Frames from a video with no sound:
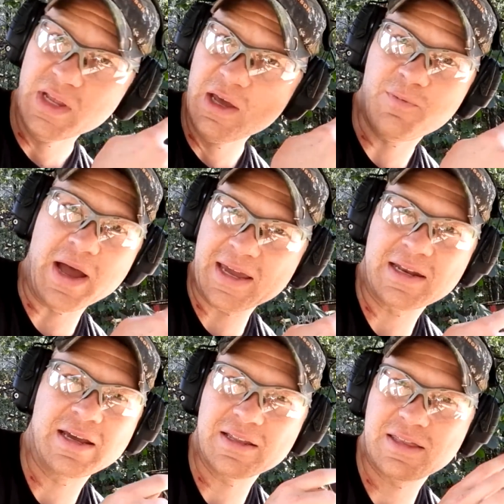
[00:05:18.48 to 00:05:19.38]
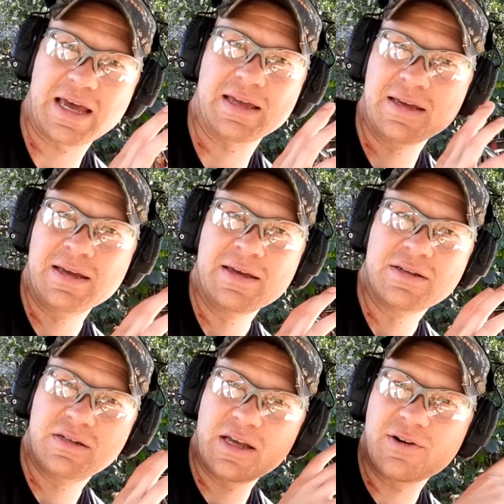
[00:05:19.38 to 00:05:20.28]
if I can hit that
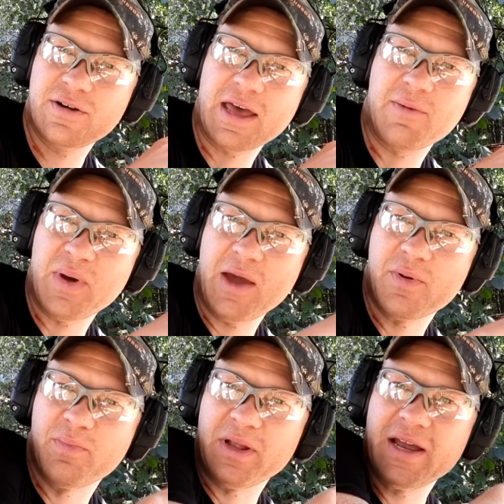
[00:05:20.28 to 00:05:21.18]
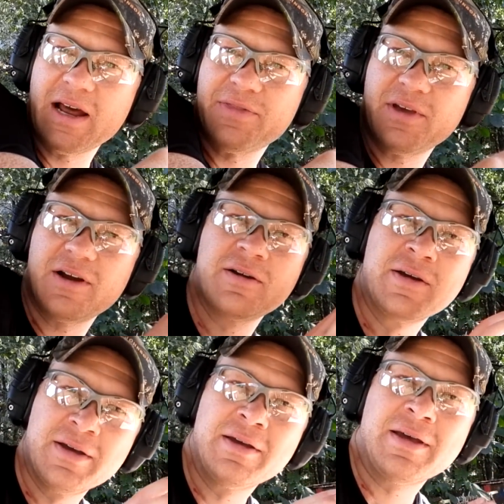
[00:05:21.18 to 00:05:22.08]
center of that paper plate out there
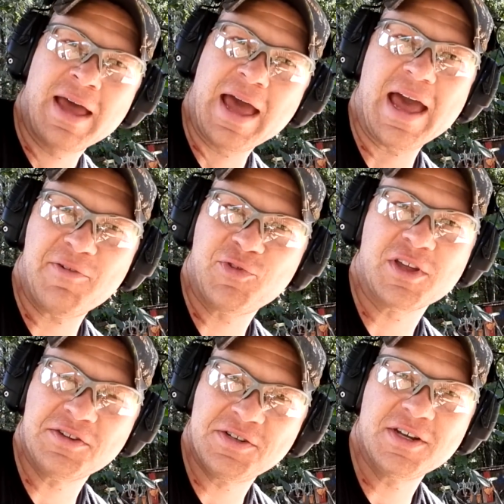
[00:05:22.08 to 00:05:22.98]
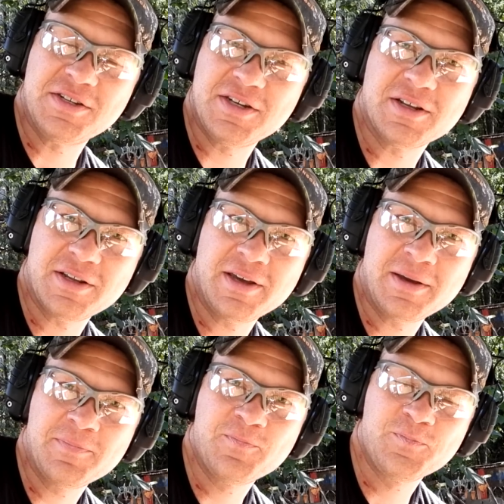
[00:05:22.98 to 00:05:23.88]
half
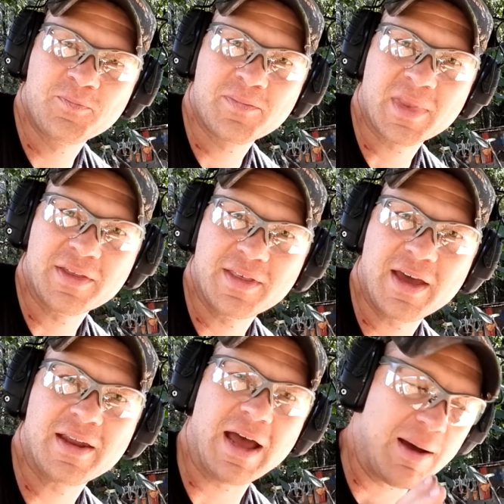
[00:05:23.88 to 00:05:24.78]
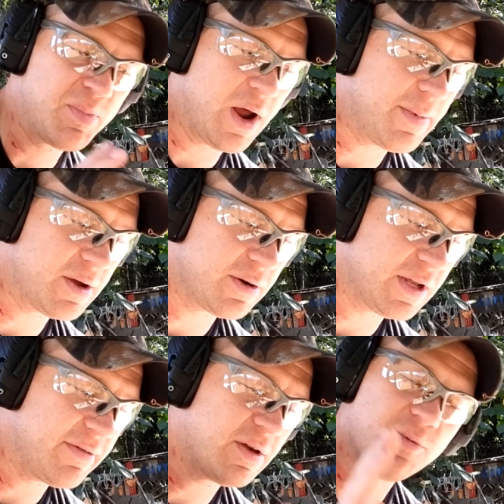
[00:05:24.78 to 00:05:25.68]
consistently, then I'm probably going
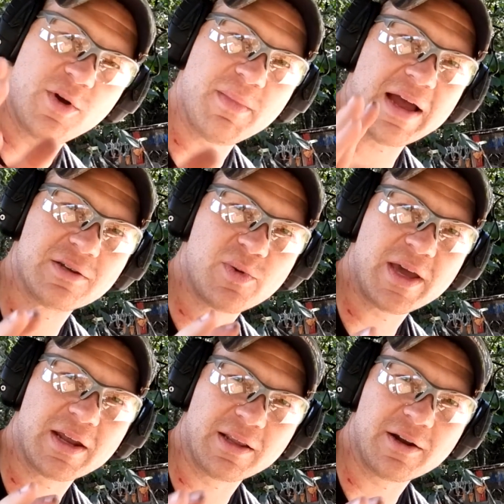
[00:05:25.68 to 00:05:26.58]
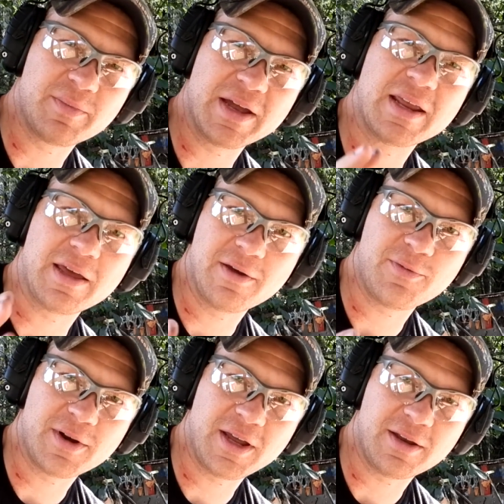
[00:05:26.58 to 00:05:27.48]
to leave it. We might tweak it a little bit
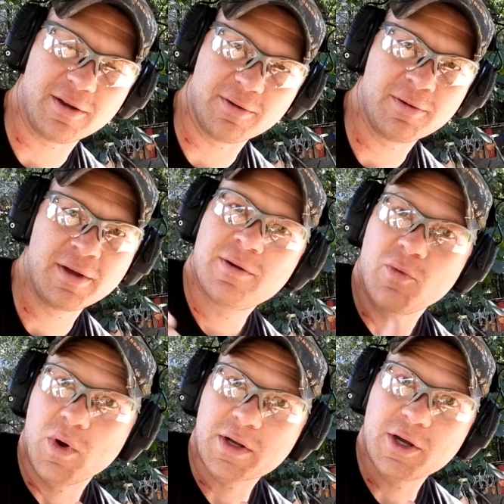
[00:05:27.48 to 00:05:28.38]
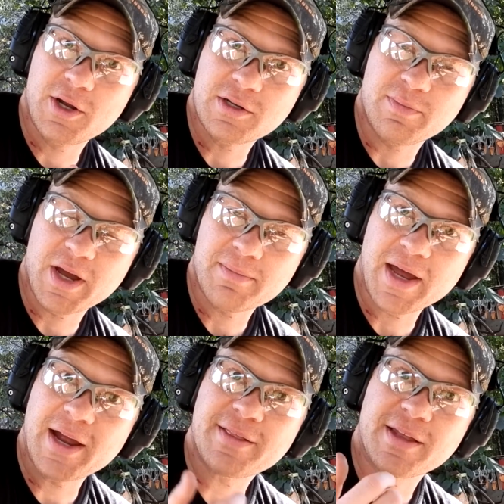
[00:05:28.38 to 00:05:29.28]
if we need to. What good is a bang
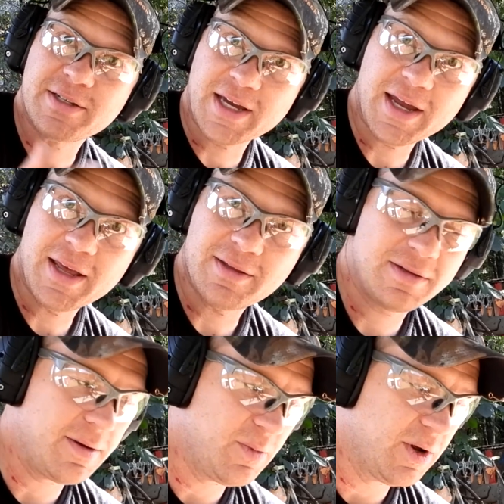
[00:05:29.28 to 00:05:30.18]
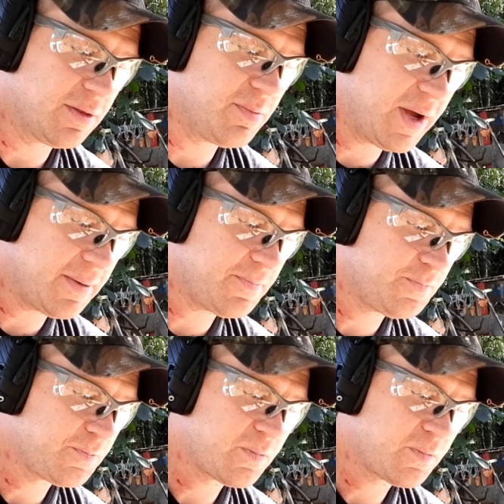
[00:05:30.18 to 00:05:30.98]
bang that you can't hit something with? But